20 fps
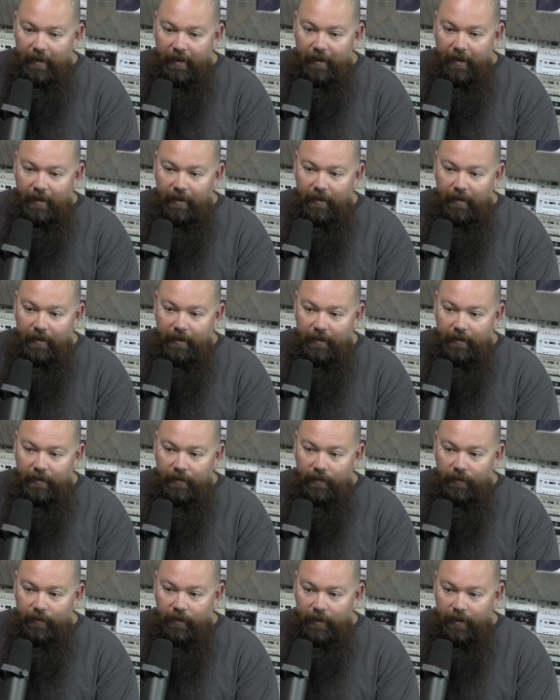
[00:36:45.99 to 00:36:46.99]
and
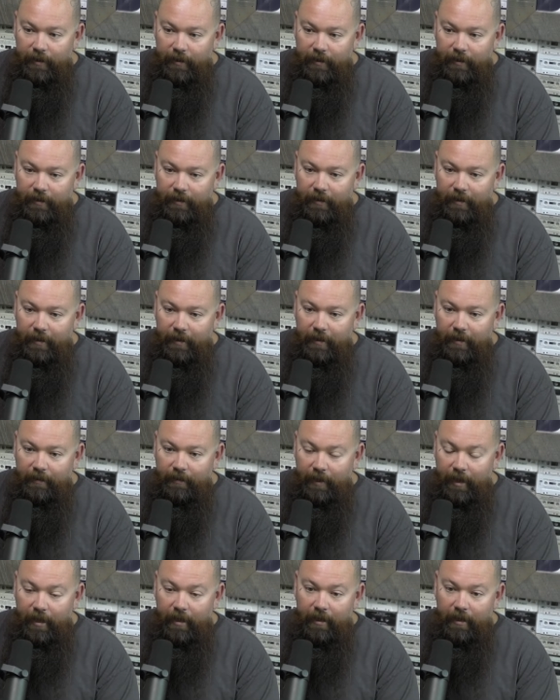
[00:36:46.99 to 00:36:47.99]
so we just
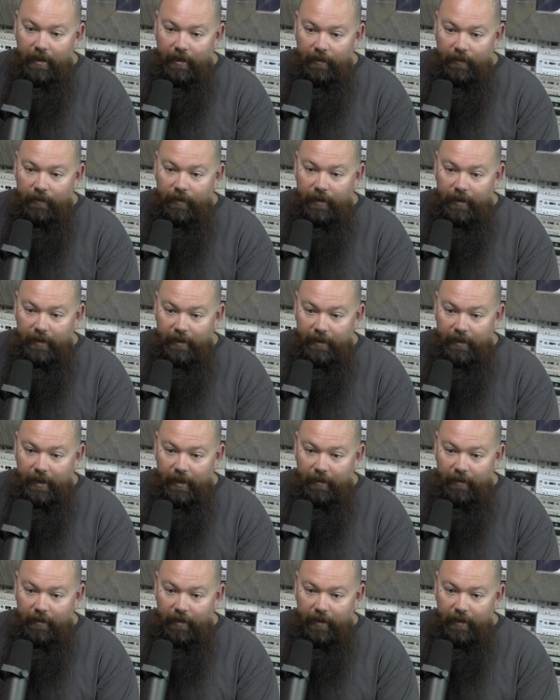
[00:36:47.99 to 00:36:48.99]
we got another one this
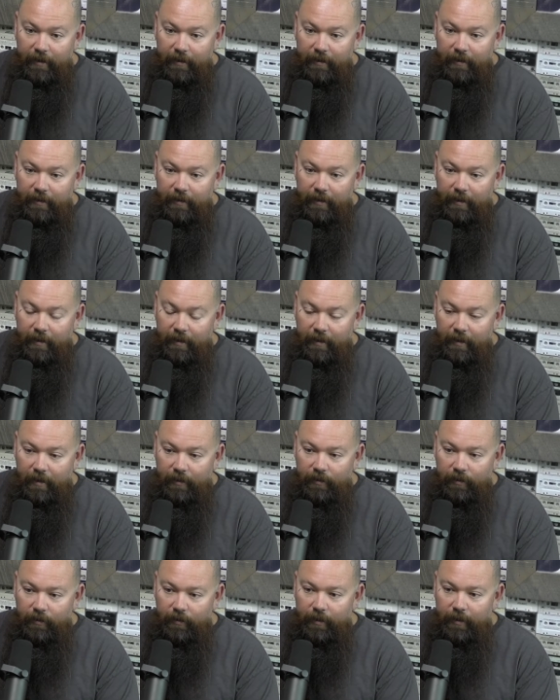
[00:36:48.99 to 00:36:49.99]
Saturday,
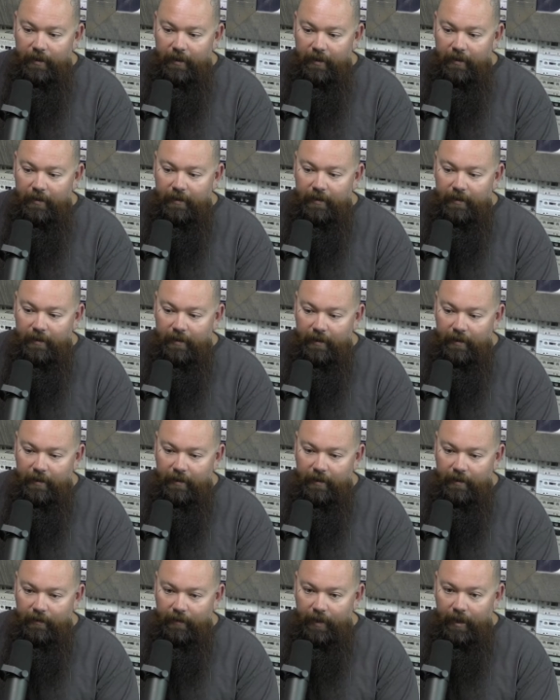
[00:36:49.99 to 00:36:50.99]
October 10th, and
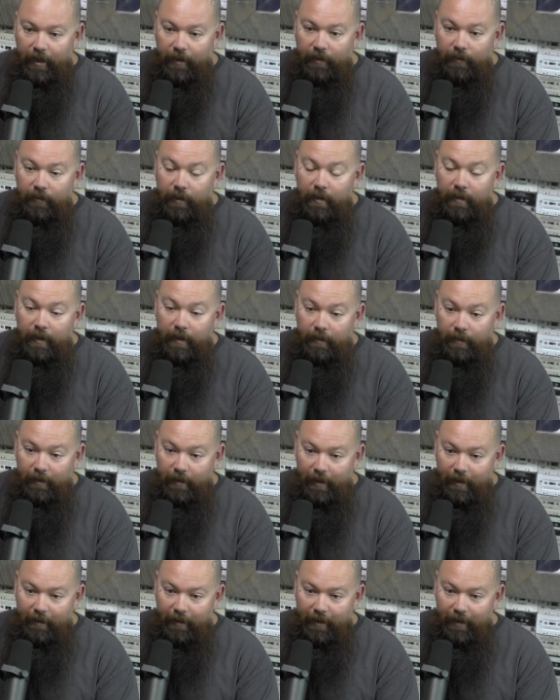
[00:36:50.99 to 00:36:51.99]
we got 3 people
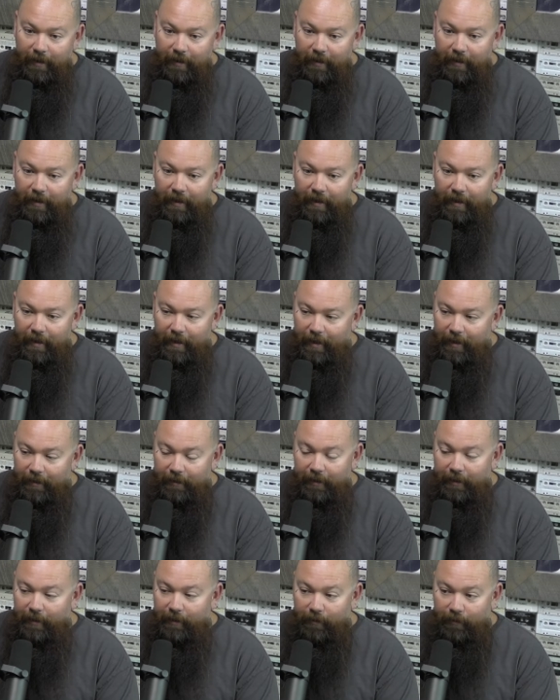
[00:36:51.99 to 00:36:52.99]
coming in. I
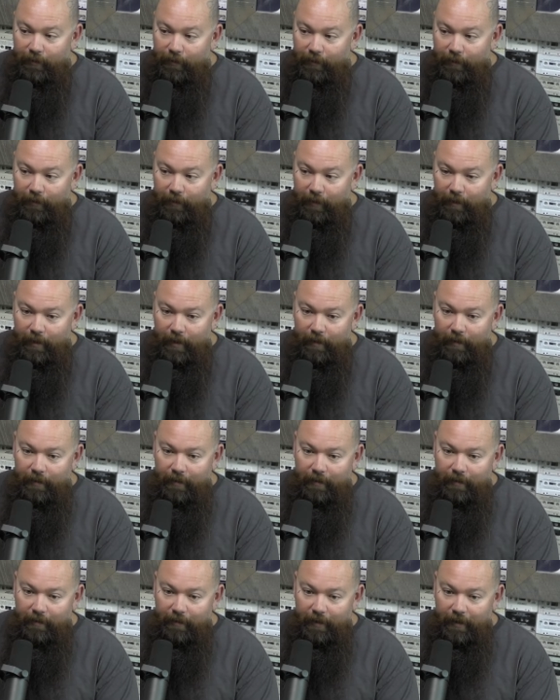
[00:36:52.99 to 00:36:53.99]
usually don't do 3
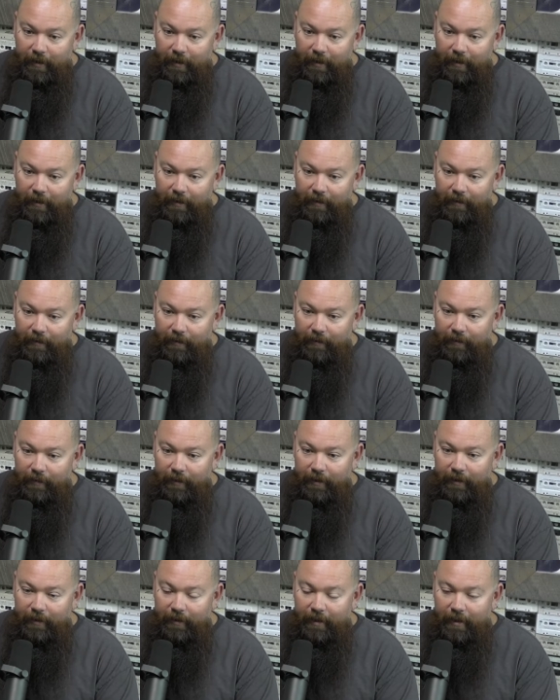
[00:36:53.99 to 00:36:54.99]
people, but
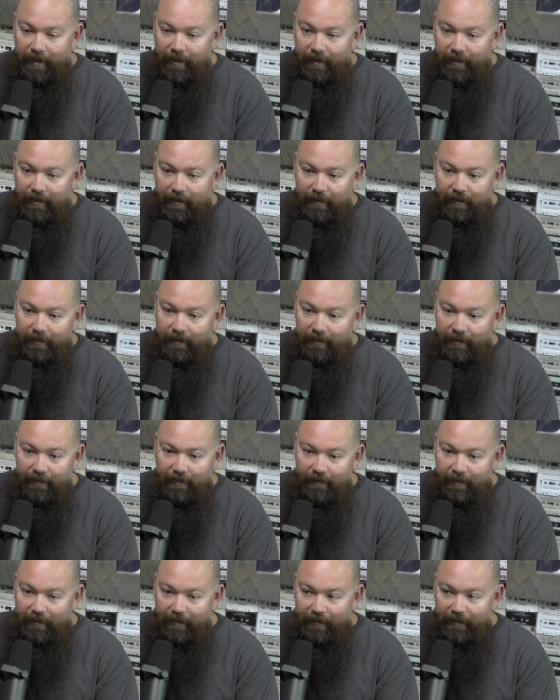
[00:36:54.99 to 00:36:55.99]
we just kind of
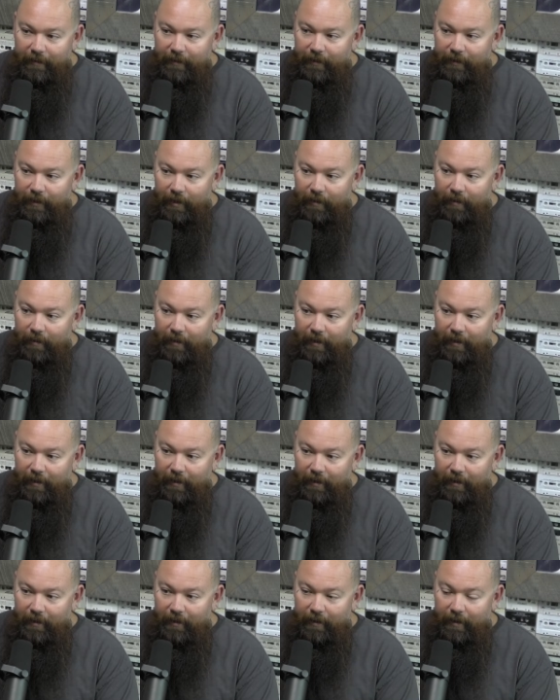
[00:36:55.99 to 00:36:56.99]
shot
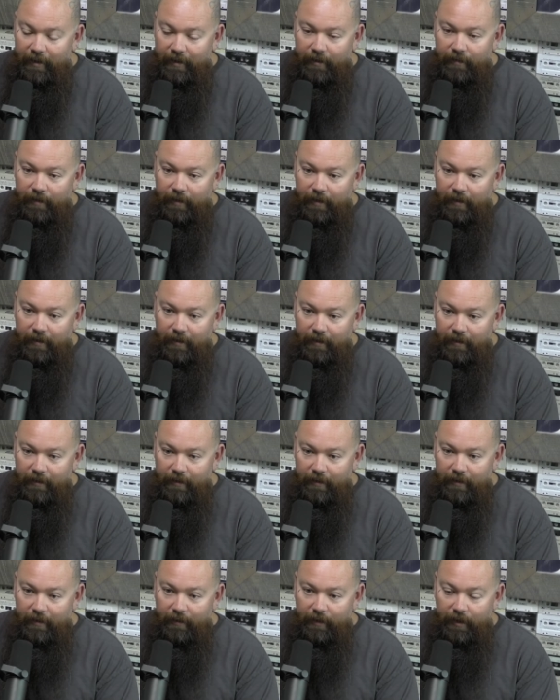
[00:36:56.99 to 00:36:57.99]
big, and
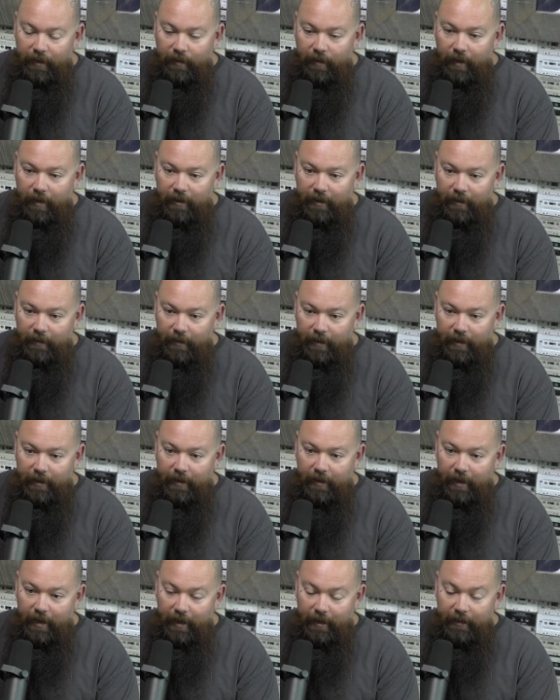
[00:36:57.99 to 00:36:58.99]
the response
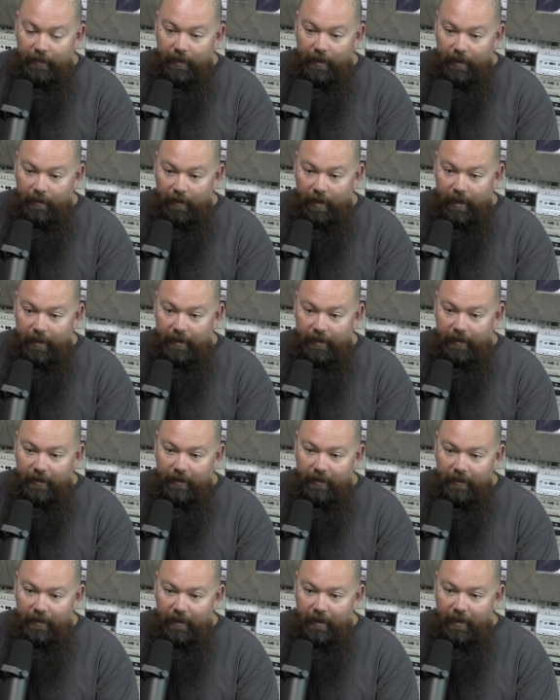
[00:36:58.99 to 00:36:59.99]
has been amazing.
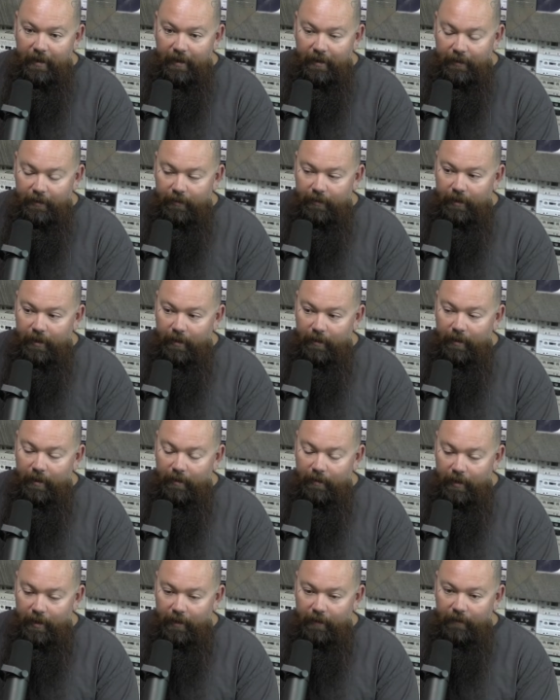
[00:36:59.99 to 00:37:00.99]
So it's going to be a
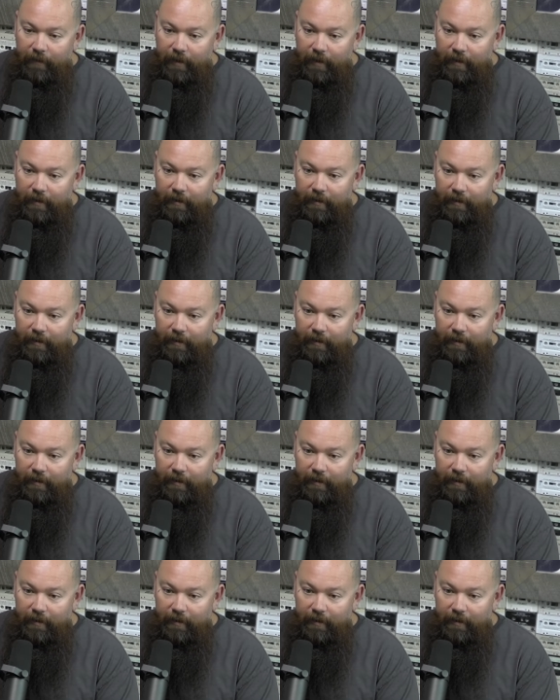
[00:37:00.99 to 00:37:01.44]
big event.